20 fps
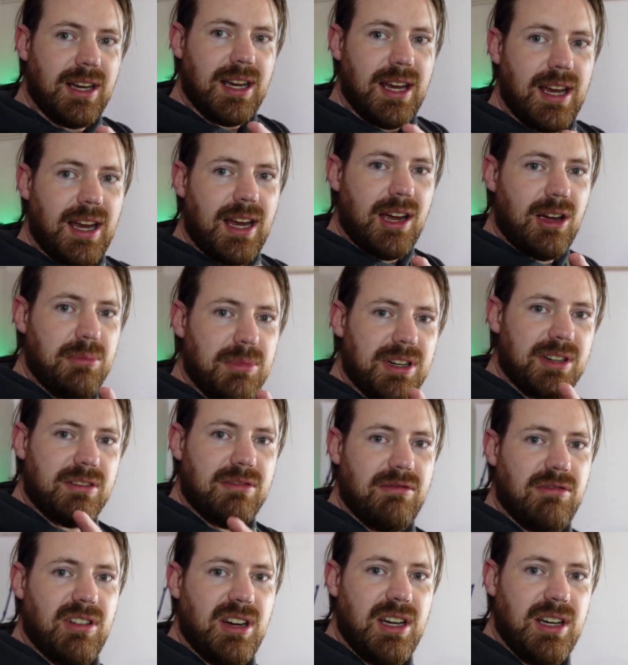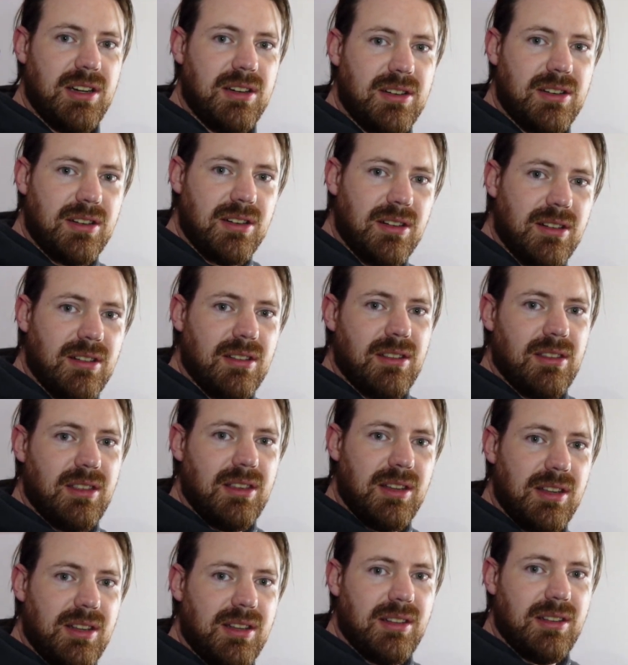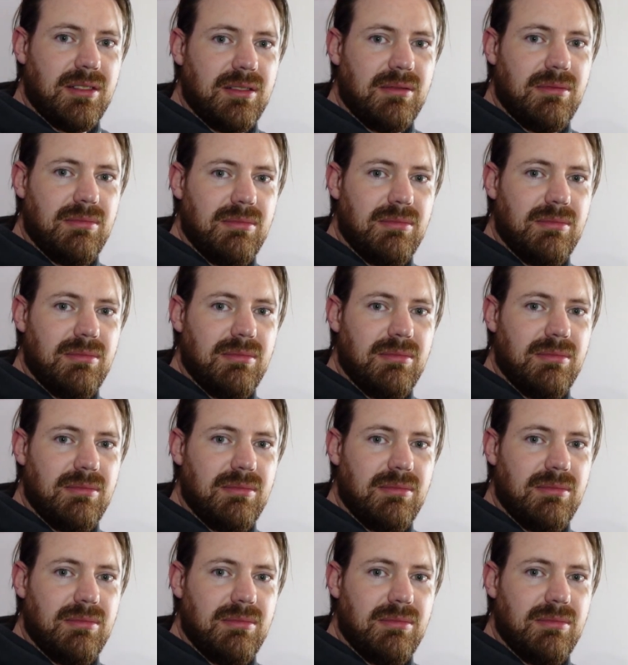how much reach this